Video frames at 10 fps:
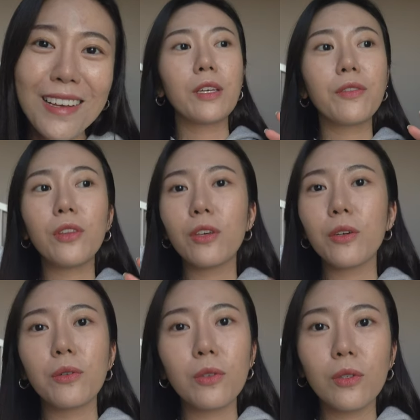Even
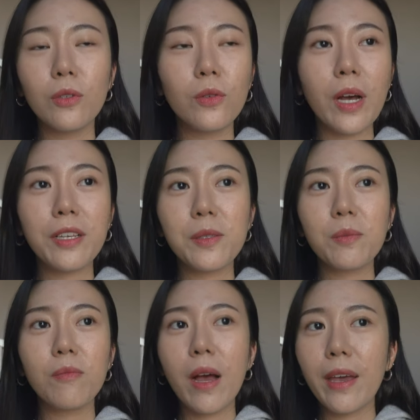though you guys
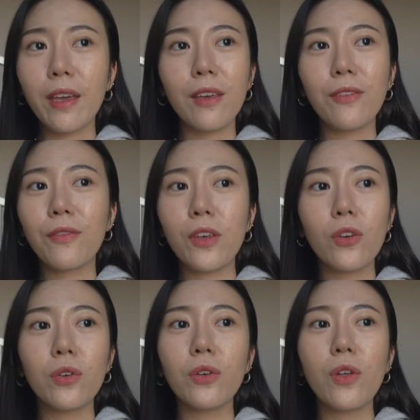might
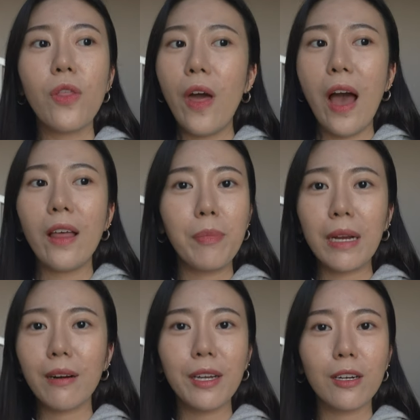feel that
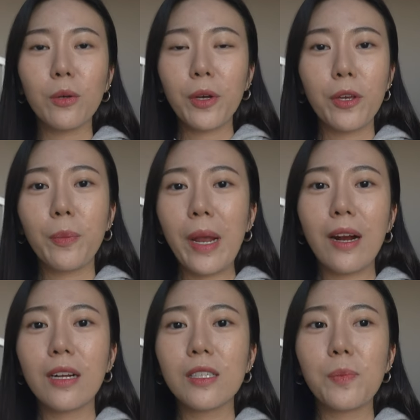barrier with your
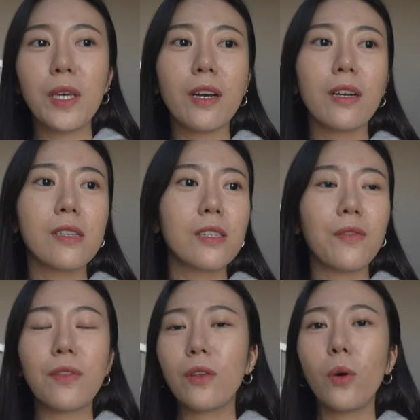parents because
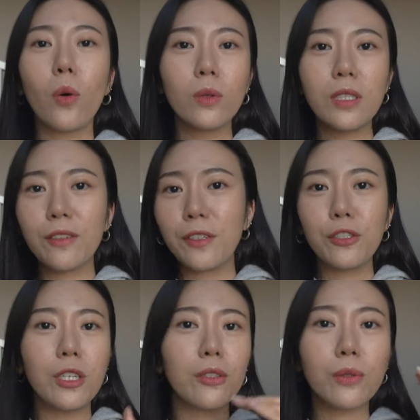of the whole
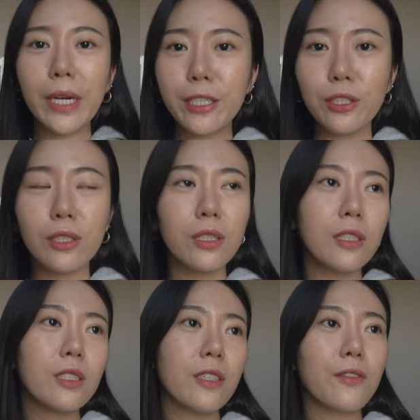different
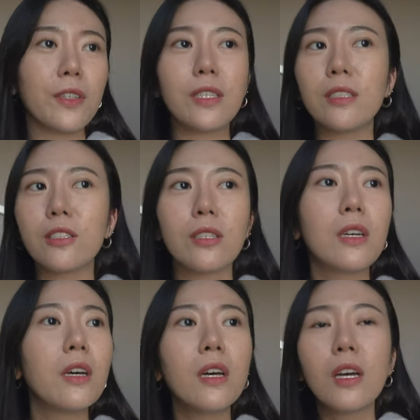generation, different
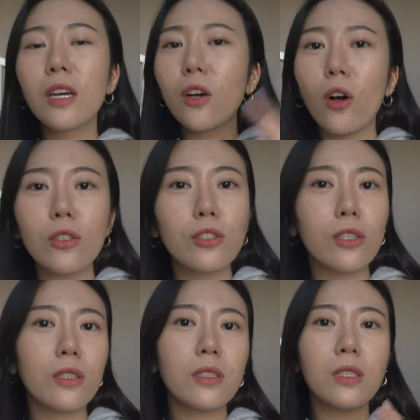
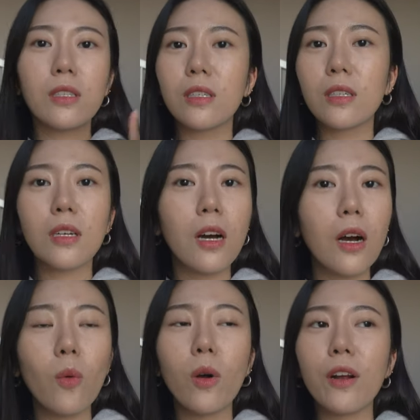culture, da, da,
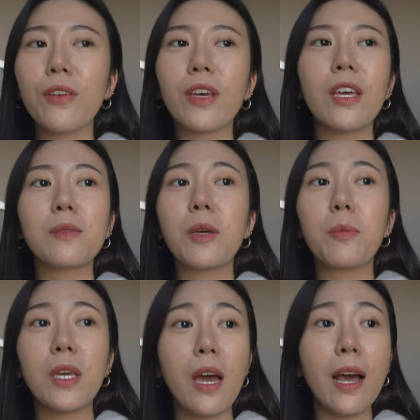da, whatever the case
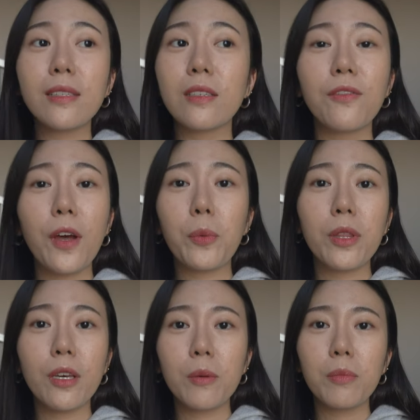might be, I still fight
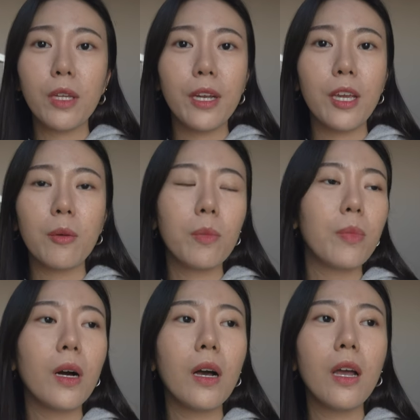with them plenty,
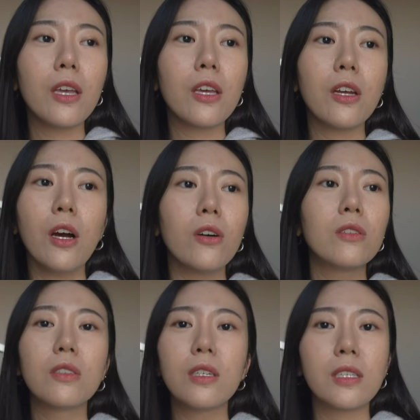but you know,
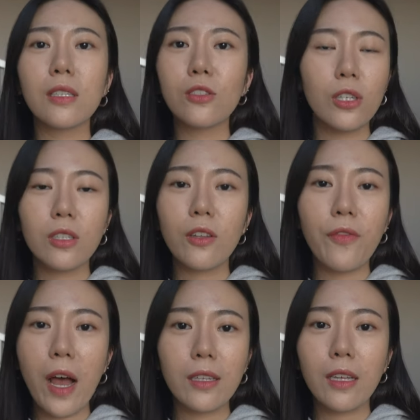it doesn't change the
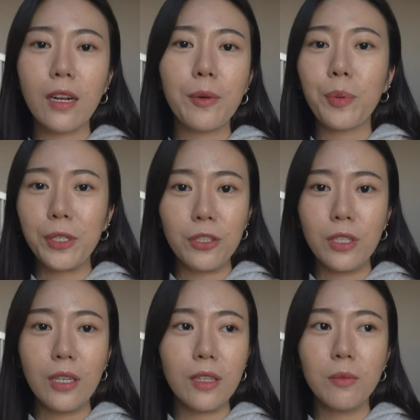fact that I
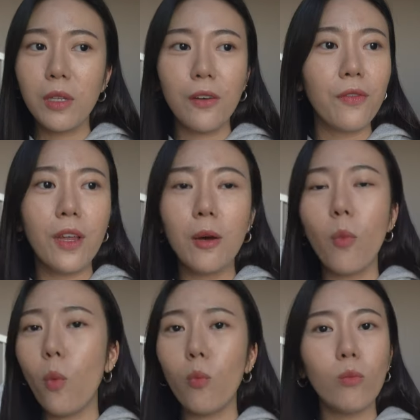appreciate them, love
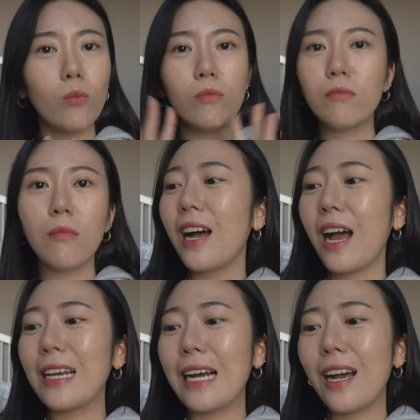them.
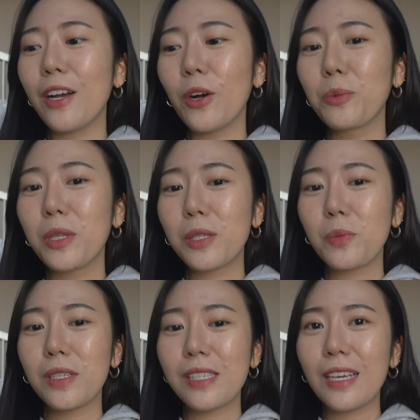I, I hope this
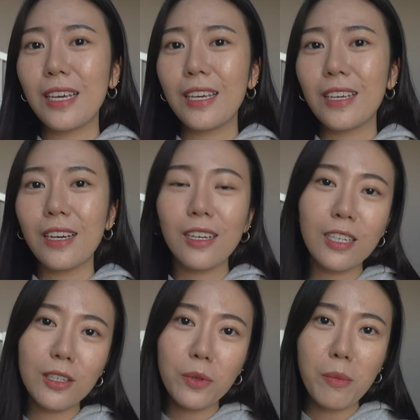was like a
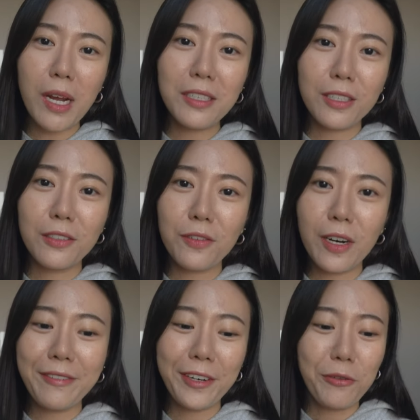good reminder for
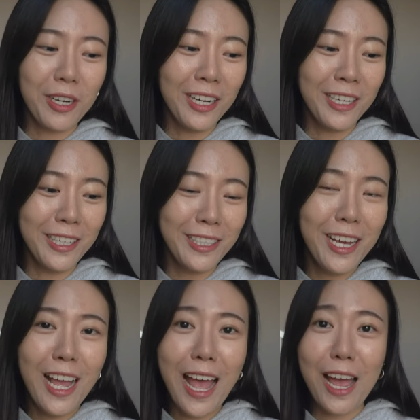everyone and
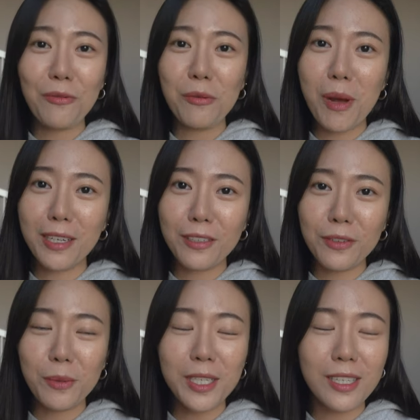a reminder
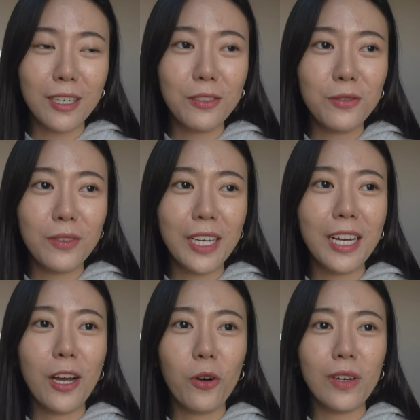for myself,
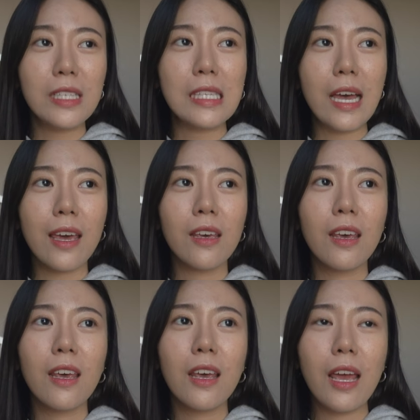like I always say.
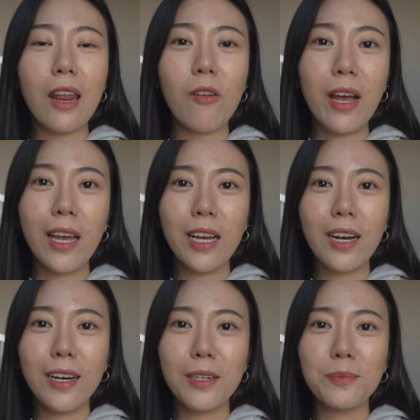Anyway,
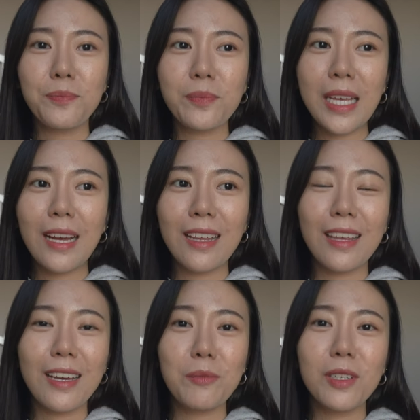um, I
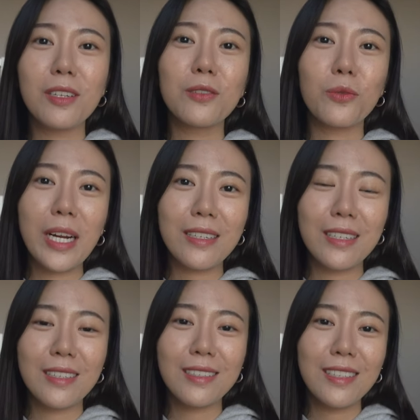think I'm done
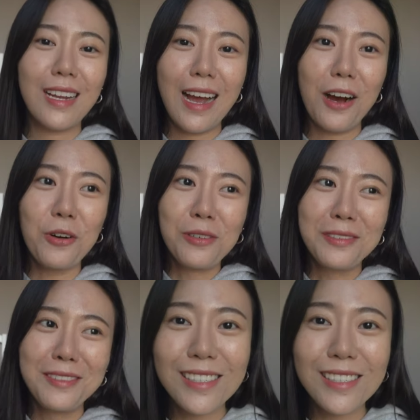ranting now.